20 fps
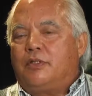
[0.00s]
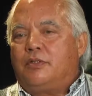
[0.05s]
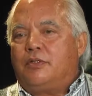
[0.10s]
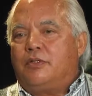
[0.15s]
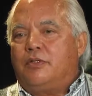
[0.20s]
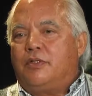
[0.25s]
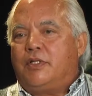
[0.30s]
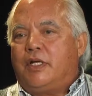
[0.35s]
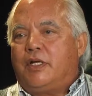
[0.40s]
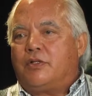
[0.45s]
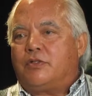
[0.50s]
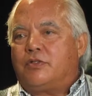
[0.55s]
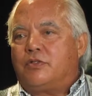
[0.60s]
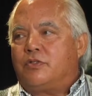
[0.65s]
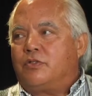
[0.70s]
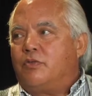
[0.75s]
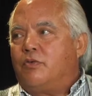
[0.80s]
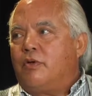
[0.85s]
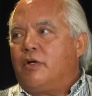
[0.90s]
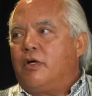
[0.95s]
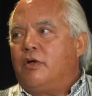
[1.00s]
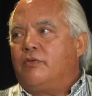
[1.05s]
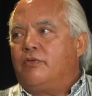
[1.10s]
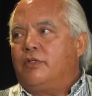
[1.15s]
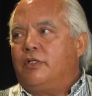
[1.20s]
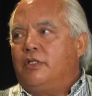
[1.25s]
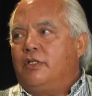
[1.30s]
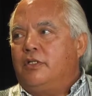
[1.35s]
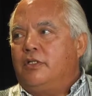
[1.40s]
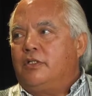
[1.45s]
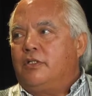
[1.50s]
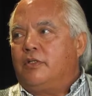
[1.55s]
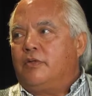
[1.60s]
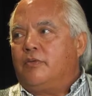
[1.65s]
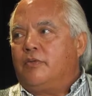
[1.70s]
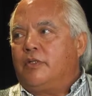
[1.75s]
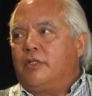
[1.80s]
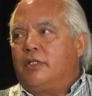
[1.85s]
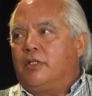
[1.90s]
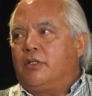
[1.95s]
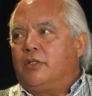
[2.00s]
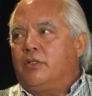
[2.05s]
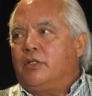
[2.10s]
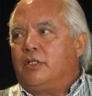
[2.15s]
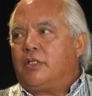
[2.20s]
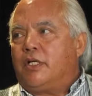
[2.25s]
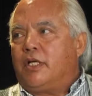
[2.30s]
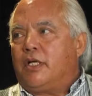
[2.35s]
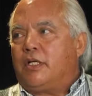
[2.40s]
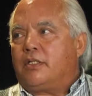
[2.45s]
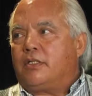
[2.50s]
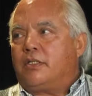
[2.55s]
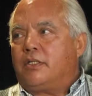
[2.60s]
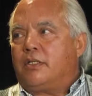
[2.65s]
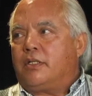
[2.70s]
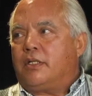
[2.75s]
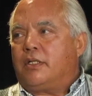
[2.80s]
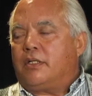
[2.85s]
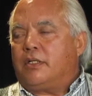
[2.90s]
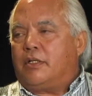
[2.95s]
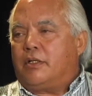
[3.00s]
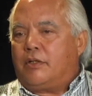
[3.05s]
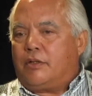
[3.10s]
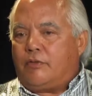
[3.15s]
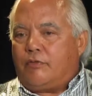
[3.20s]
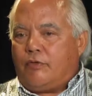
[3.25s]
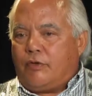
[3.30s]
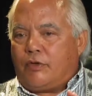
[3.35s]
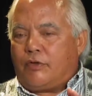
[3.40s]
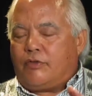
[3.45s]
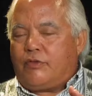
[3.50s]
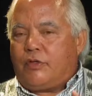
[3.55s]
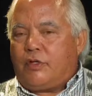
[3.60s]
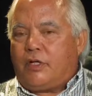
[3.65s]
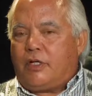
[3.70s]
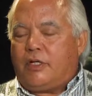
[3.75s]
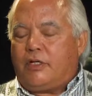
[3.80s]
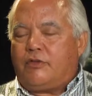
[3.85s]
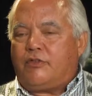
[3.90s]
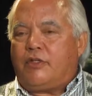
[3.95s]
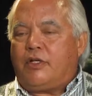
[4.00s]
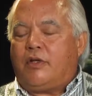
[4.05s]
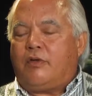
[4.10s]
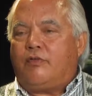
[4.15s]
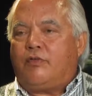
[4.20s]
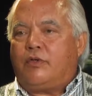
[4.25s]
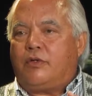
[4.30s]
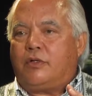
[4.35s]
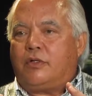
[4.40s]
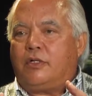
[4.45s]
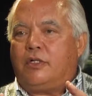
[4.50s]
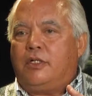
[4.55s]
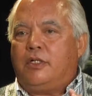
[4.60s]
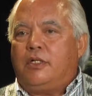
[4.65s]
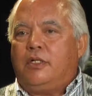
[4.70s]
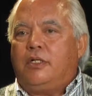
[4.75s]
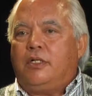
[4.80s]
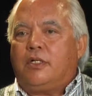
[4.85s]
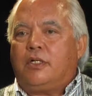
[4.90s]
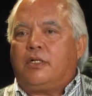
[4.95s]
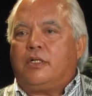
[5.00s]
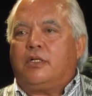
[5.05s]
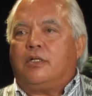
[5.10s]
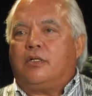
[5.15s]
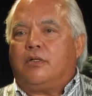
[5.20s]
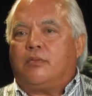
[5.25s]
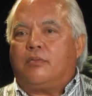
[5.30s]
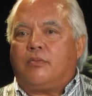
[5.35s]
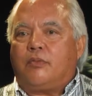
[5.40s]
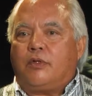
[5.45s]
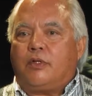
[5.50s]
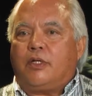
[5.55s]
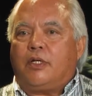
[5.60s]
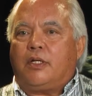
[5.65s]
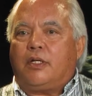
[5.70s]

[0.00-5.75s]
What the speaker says: 2012 that really looked at focusing on El Salvador, and